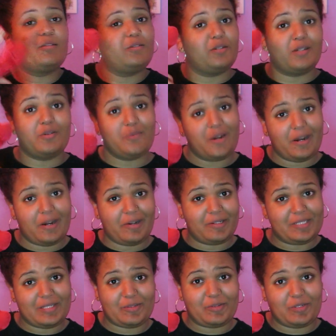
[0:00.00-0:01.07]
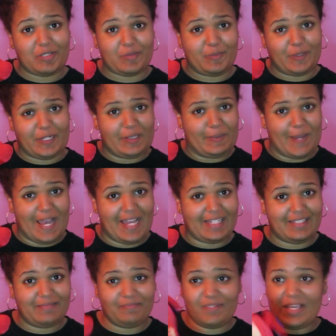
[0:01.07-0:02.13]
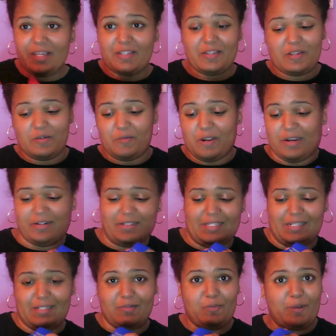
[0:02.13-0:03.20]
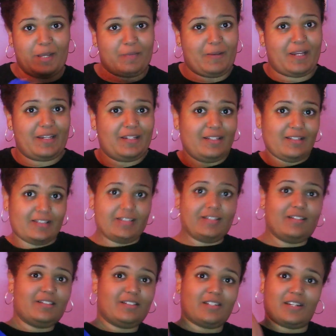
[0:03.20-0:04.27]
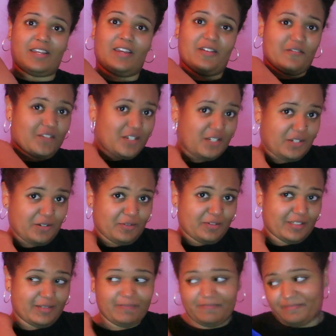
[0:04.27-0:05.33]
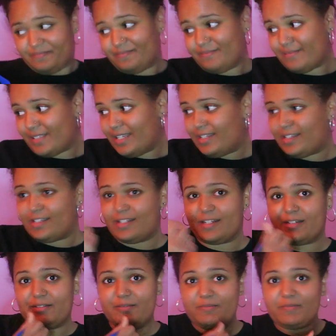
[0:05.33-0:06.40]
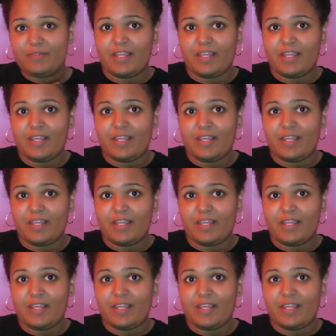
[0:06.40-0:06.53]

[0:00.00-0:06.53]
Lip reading: You can wear her as a crossbody bag, you can wear her as a little backpack, chuck it over your shoulder, you know.